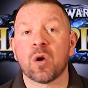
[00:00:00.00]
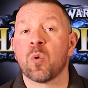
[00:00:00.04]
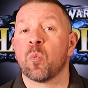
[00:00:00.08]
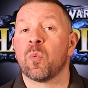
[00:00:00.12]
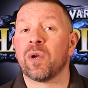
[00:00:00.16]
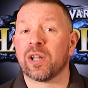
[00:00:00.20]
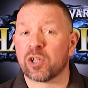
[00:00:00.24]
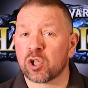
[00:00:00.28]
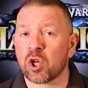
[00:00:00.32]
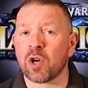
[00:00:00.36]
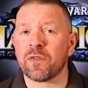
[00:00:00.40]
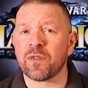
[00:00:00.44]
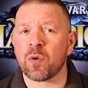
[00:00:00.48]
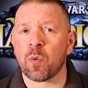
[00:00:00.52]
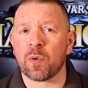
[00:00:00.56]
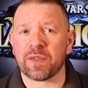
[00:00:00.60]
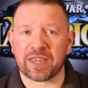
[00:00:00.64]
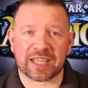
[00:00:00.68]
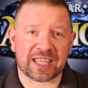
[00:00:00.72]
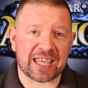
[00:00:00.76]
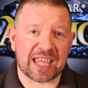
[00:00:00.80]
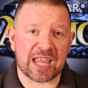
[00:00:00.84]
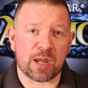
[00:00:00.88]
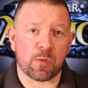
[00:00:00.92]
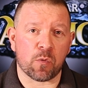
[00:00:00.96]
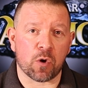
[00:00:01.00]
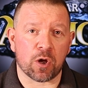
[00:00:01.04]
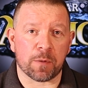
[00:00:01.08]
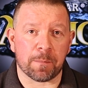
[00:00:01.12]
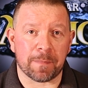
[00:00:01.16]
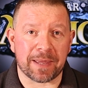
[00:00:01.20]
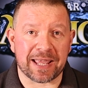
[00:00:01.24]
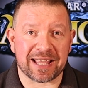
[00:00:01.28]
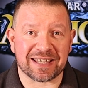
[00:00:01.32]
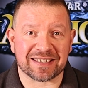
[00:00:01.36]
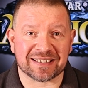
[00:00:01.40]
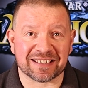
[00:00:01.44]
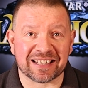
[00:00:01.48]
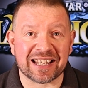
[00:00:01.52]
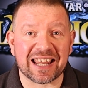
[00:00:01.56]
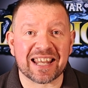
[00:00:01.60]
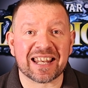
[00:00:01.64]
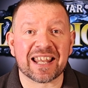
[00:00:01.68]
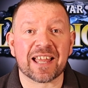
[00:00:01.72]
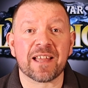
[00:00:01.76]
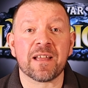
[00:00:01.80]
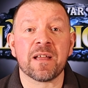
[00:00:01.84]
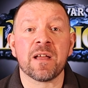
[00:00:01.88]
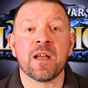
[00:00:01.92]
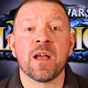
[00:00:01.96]
We'll cover what the keyword means
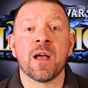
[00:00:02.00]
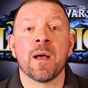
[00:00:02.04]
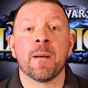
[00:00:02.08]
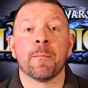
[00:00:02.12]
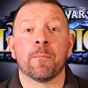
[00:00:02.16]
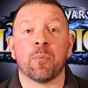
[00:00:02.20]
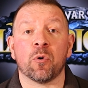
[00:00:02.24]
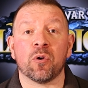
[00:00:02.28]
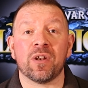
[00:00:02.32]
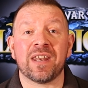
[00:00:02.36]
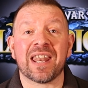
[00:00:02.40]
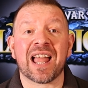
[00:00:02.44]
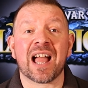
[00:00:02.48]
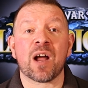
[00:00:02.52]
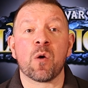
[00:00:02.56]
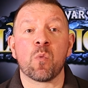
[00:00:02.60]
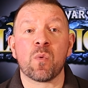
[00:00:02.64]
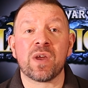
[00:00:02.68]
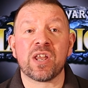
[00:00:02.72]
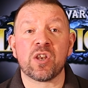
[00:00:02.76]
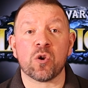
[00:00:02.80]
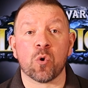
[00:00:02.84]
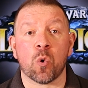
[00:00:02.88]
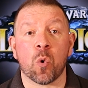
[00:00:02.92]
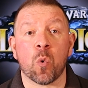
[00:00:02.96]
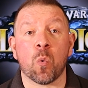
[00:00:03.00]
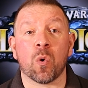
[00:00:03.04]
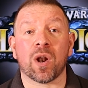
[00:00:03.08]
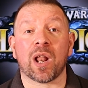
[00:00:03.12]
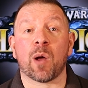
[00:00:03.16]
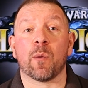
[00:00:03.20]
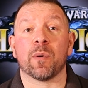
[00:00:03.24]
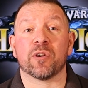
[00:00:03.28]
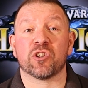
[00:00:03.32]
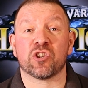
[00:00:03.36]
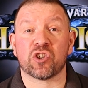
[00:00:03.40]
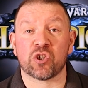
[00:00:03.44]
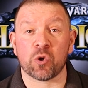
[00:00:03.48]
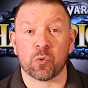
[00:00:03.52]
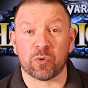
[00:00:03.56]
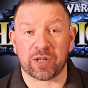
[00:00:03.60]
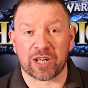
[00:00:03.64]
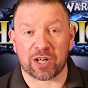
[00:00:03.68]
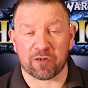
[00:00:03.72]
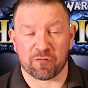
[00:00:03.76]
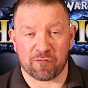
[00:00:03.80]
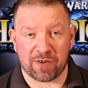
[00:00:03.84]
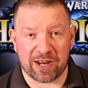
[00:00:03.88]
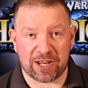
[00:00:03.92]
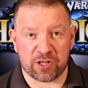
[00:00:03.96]
later, but now we know what our
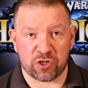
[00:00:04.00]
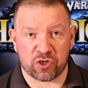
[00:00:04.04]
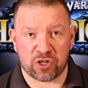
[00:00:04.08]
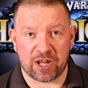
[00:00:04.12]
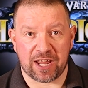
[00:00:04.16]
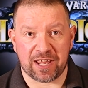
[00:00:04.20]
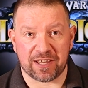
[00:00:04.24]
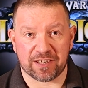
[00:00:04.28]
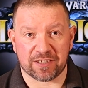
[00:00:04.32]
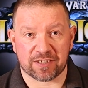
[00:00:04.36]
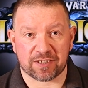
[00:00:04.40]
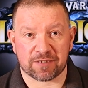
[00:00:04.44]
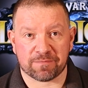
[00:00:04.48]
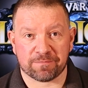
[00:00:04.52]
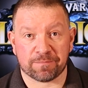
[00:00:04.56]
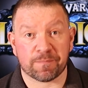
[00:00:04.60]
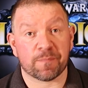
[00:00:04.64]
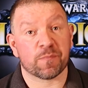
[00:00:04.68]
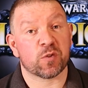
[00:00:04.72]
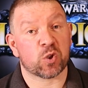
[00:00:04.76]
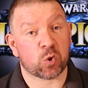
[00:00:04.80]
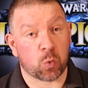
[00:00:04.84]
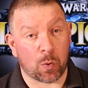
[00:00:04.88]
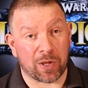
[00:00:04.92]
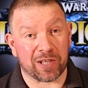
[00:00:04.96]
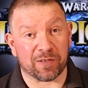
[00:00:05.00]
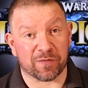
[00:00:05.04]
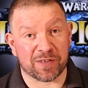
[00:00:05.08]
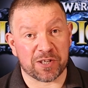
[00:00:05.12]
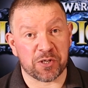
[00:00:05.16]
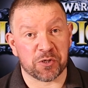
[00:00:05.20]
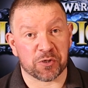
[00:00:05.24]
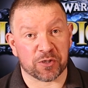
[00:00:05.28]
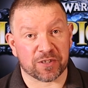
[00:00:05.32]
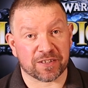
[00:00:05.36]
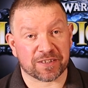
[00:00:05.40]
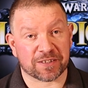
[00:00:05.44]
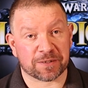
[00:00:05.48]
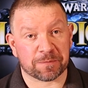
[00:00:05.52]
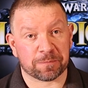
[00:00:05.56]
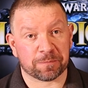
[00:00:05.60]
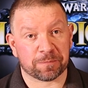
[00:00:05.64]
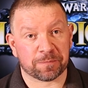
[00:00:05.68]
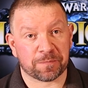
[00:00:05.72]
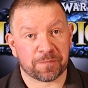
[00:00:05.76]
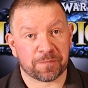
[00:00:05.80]
shooting range is, 12 inches.